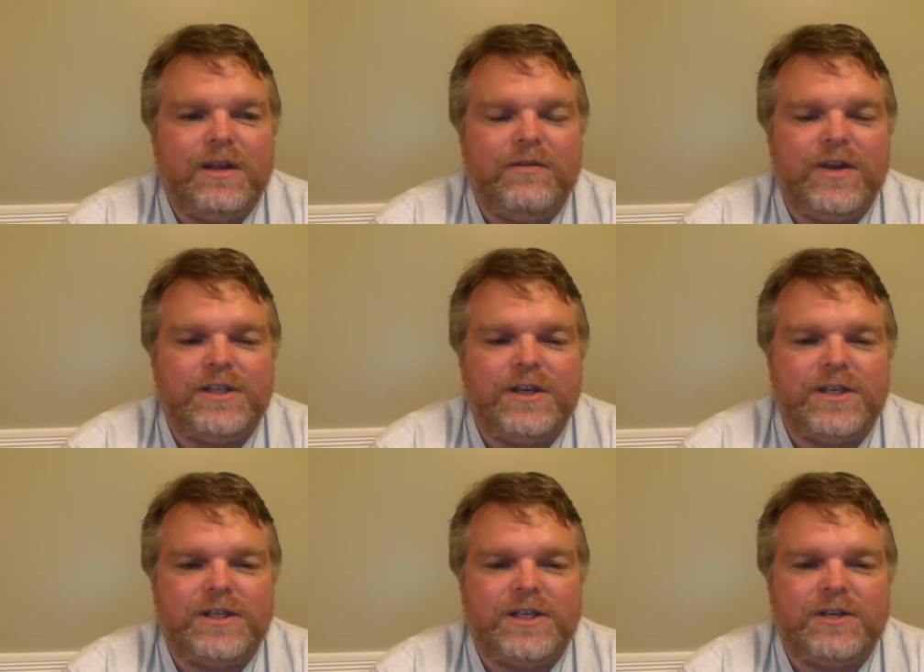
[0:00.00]
The event
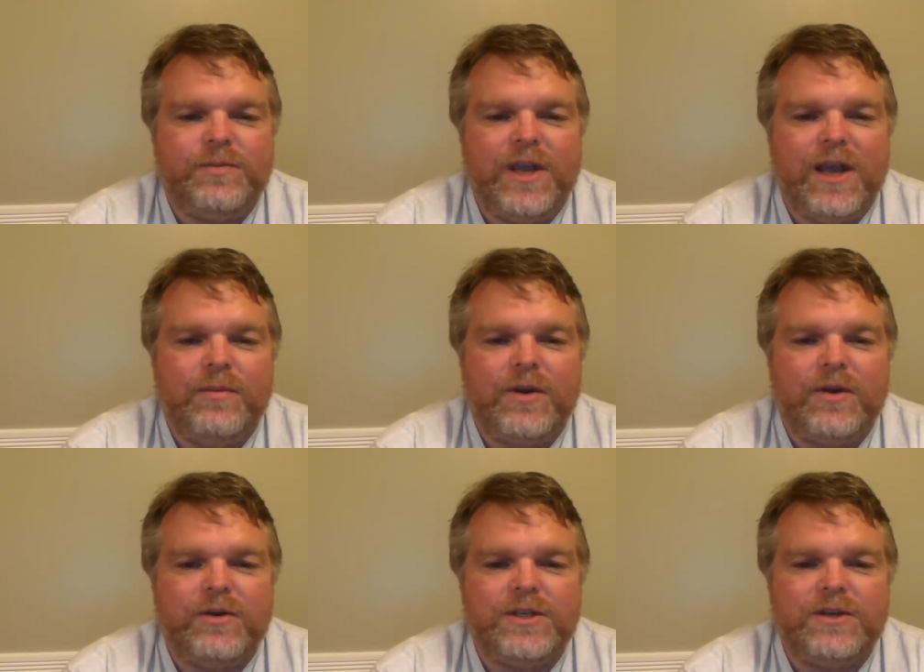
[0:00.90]
starts at 6 p.m. and
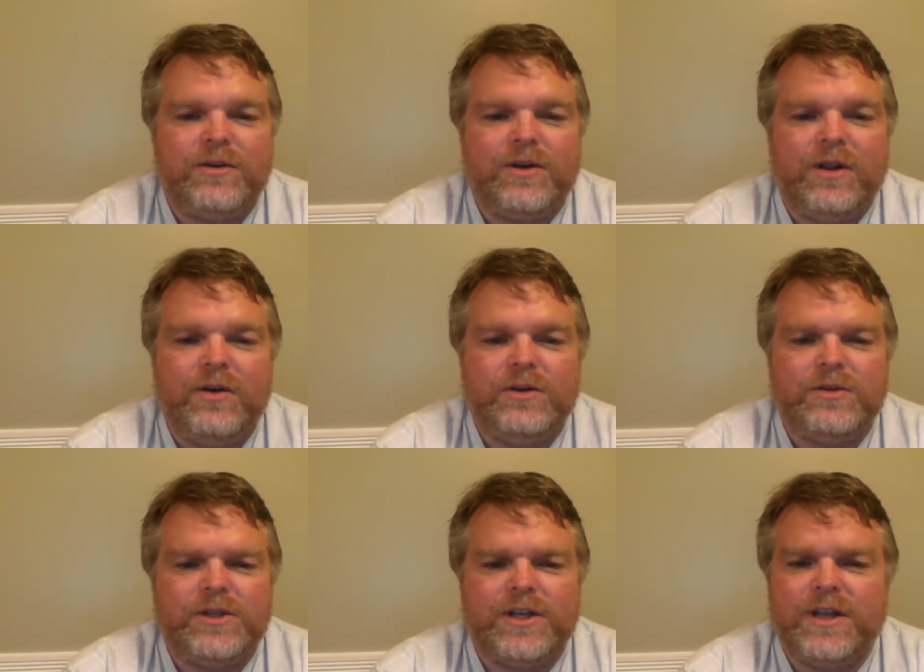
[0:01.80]
goes until
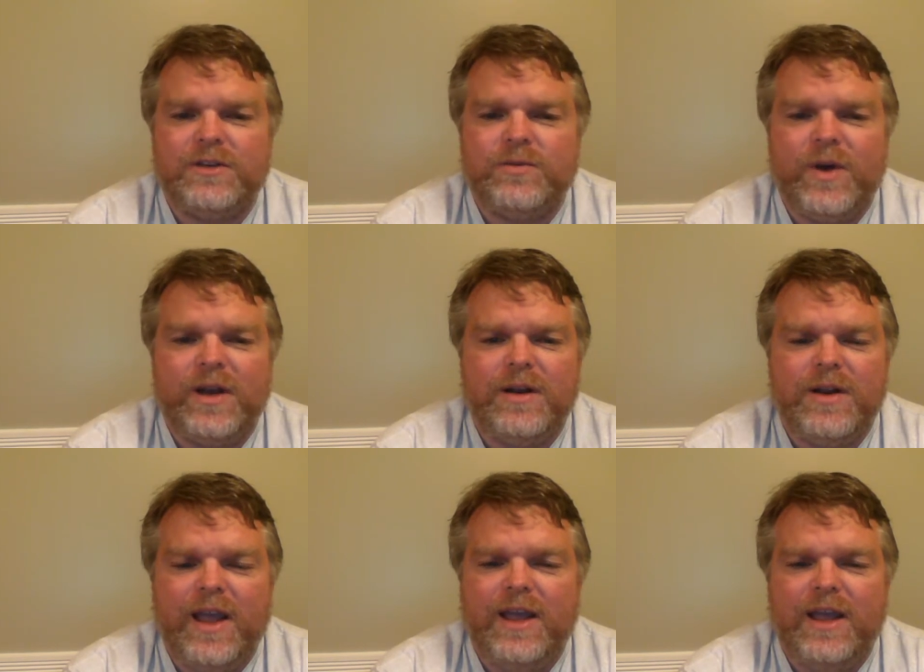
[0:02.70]
close, which I think is
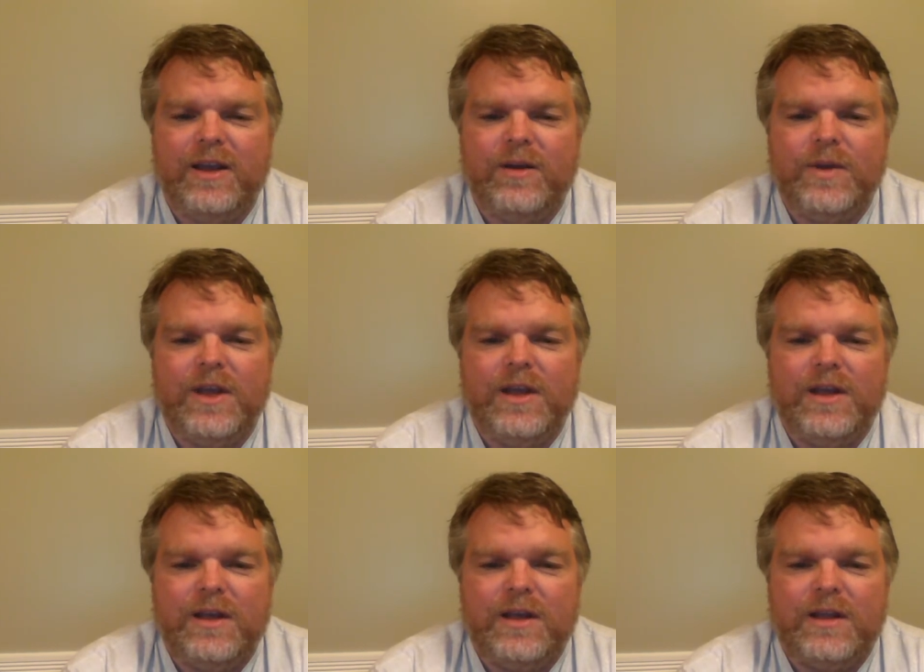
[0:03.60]
1 a.m.
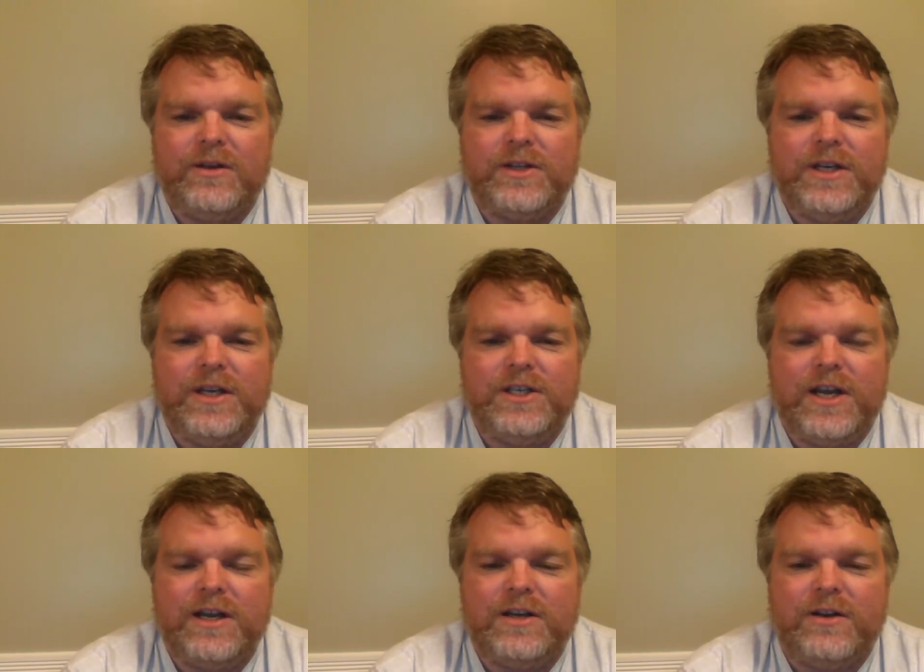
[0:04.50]
There's a
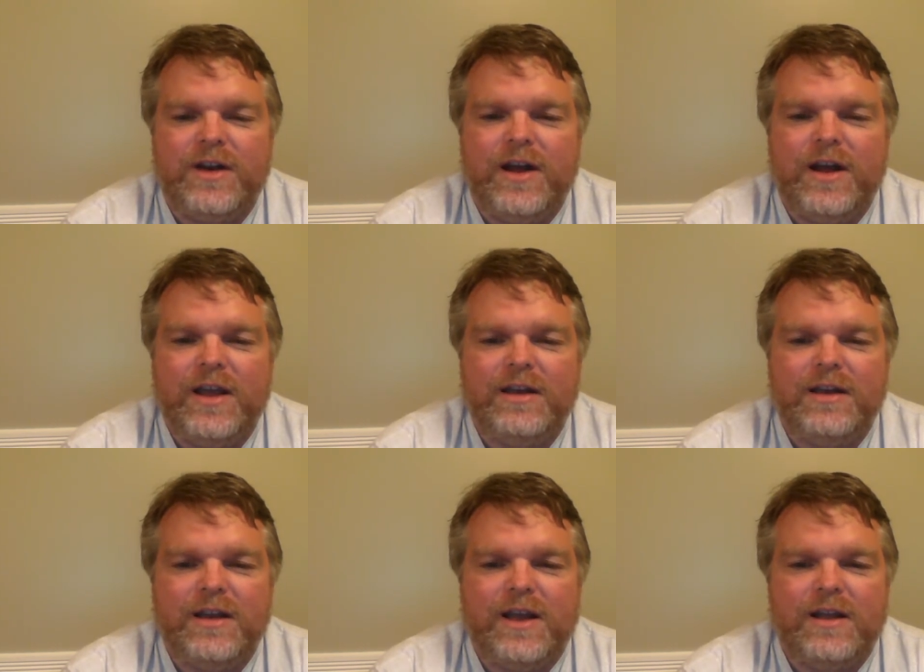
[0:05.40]
DJ until
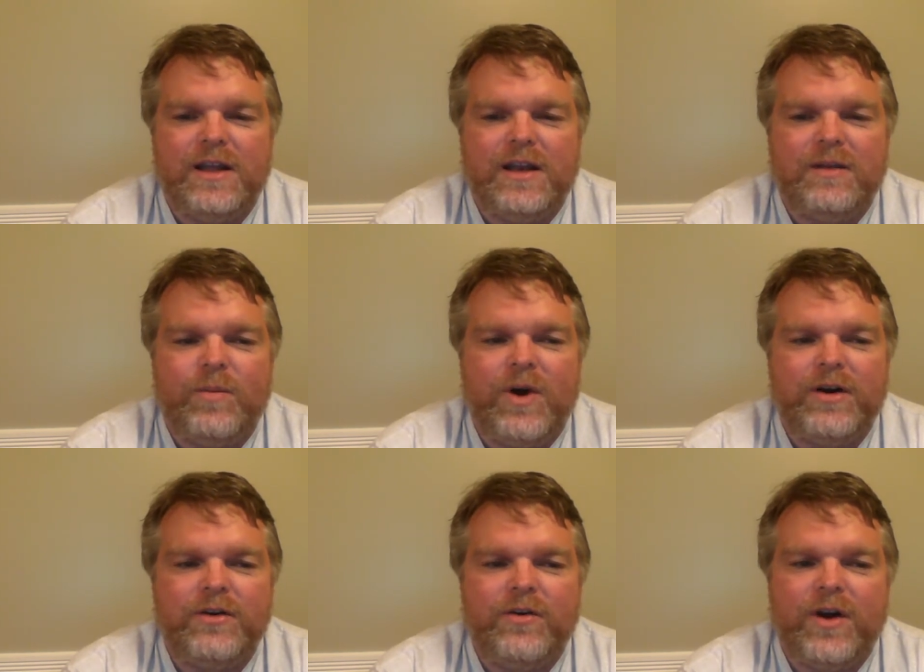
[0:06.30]
9, and then
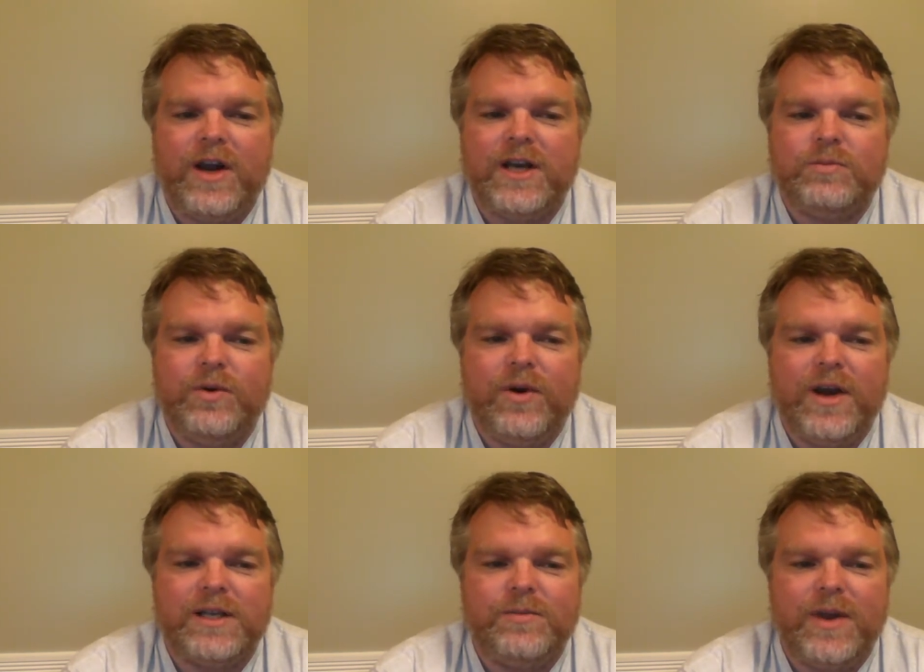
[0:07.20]
Modern Grass
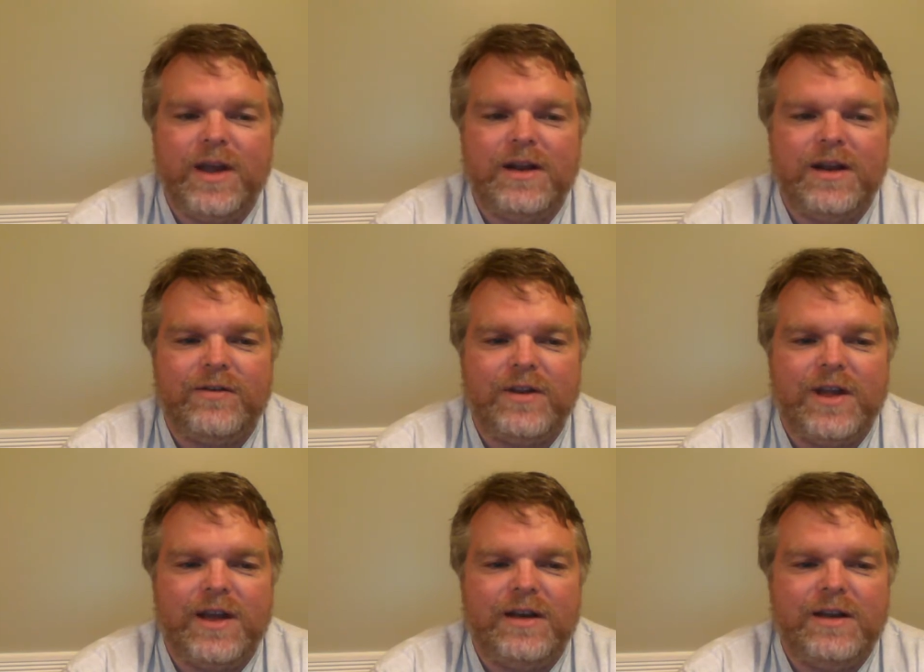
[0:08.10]
Bluegrass Band after
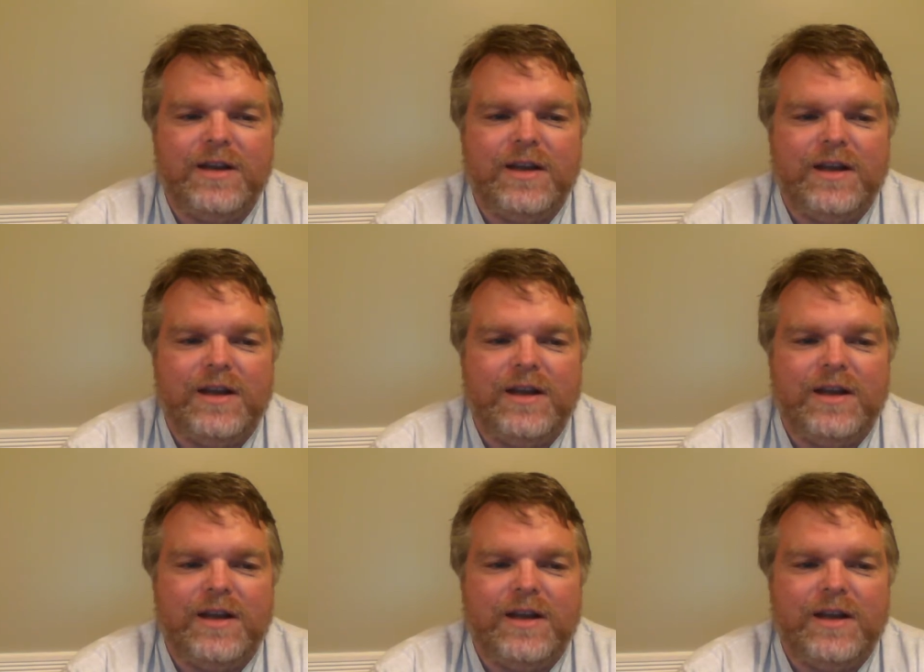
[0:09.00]
that.